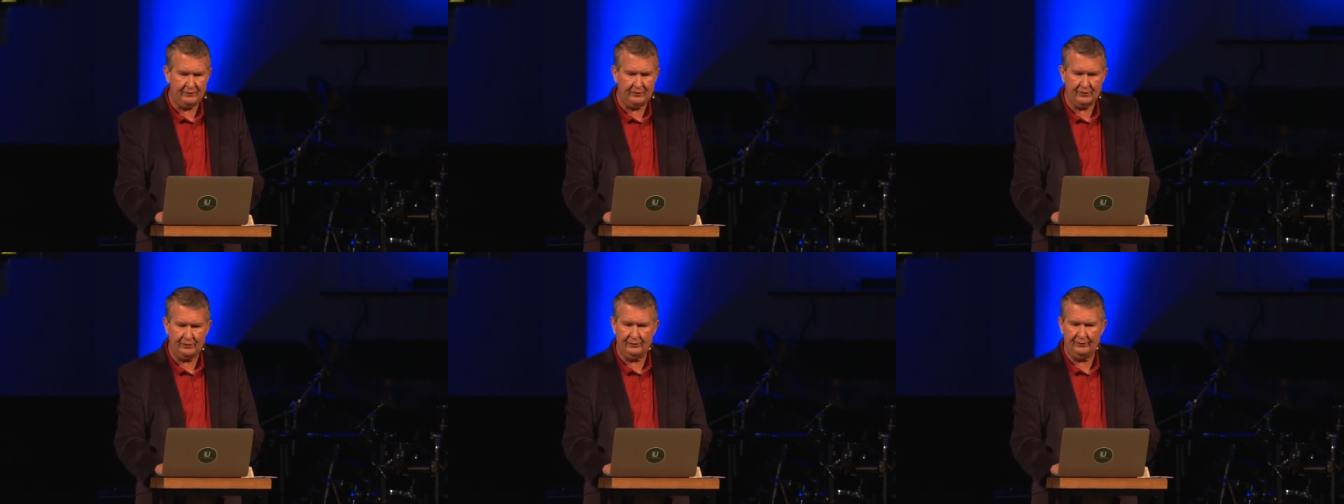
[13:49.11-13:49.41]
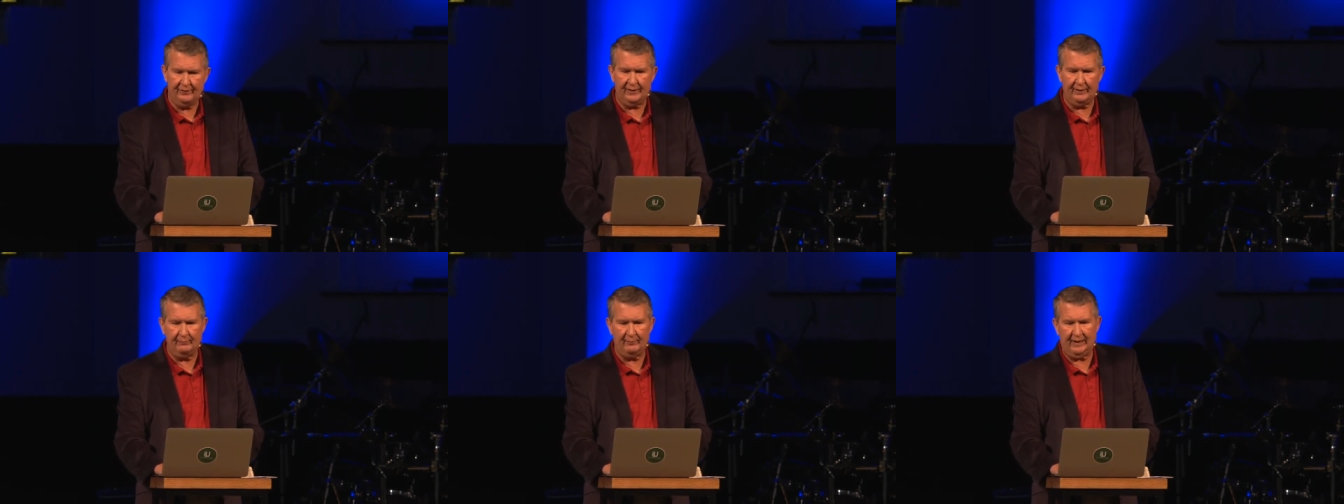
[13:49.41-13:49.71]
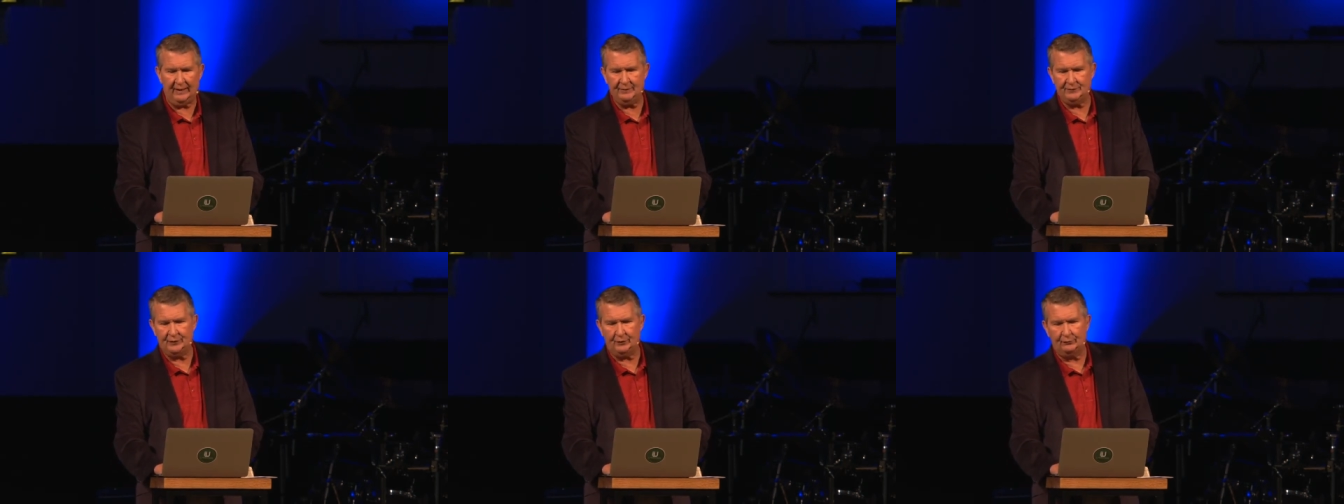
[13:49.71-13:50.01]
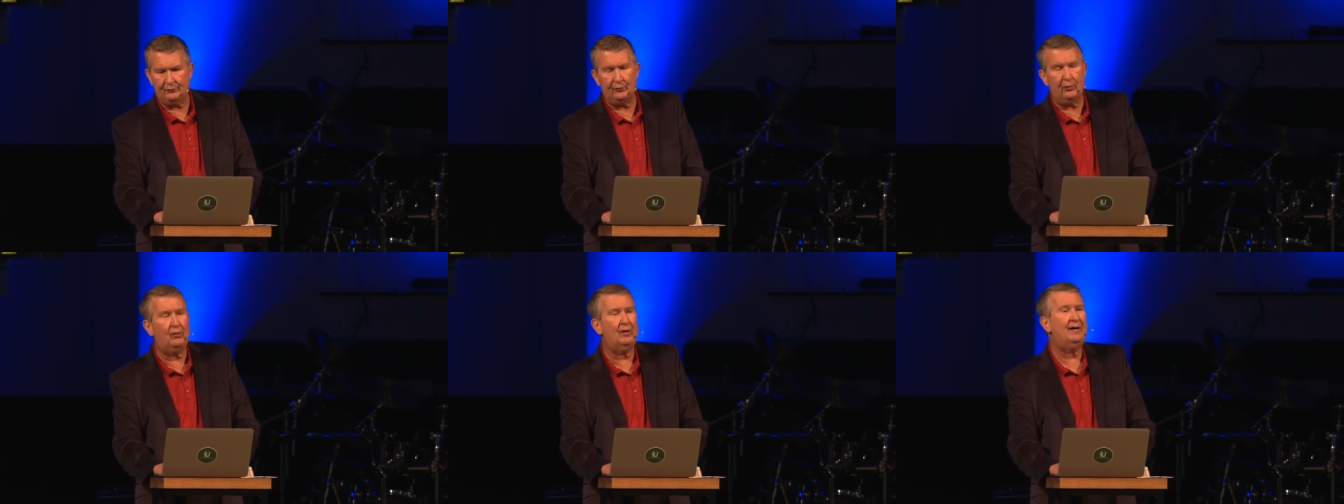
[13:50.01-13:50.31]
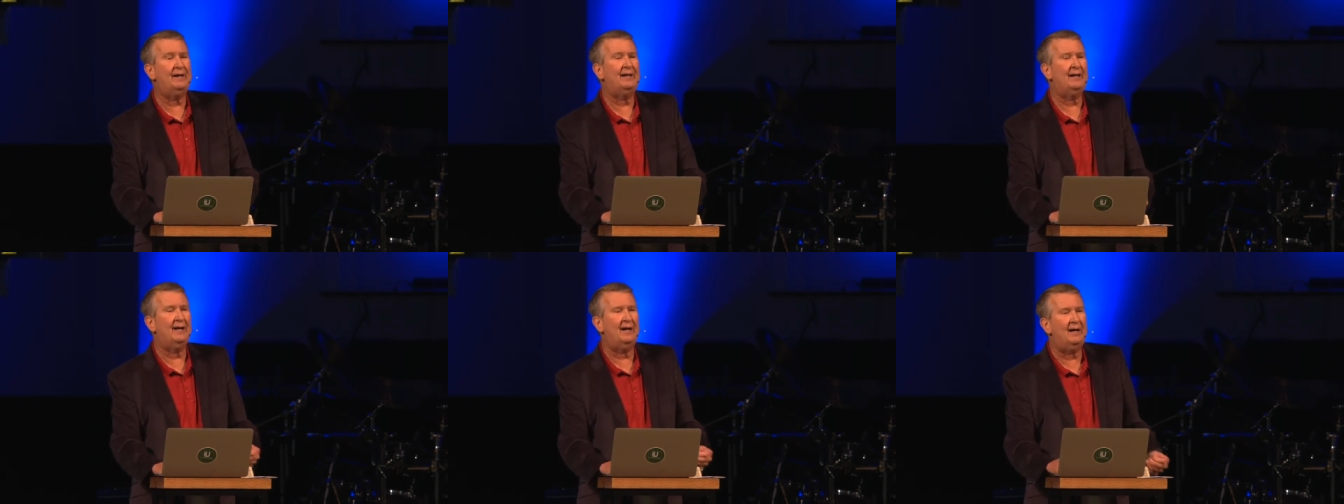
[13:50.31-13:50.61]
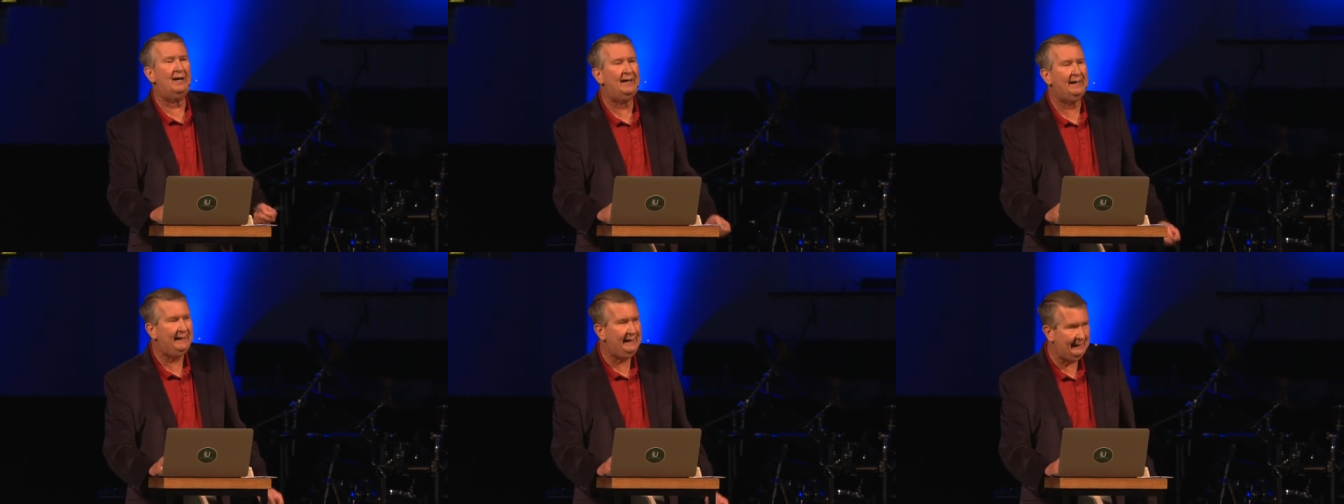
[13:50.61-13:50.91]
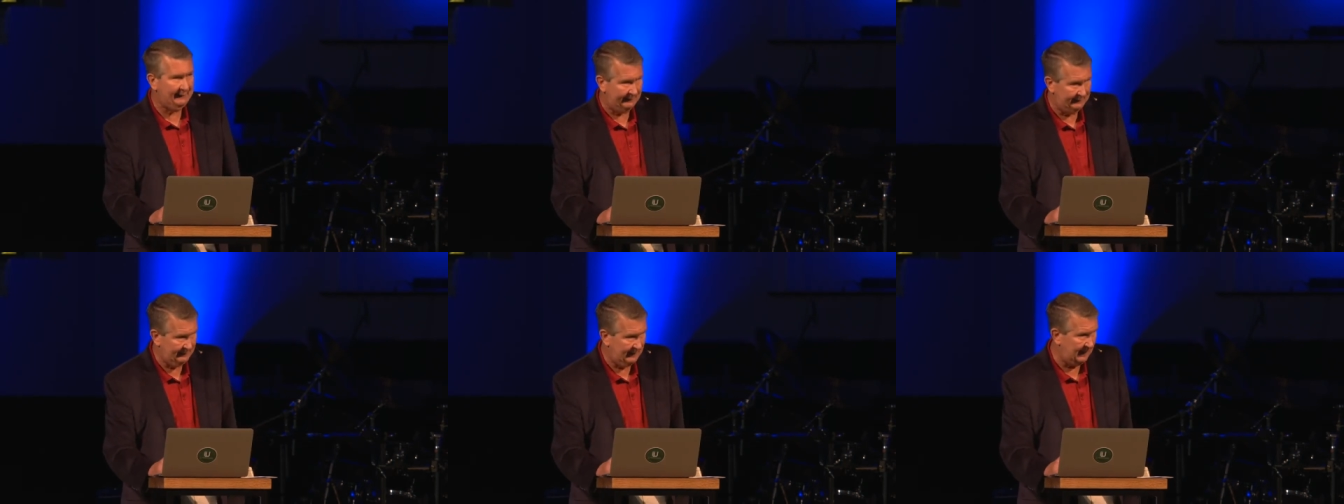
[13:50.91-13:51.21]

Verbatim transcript: to them as a roaring lion,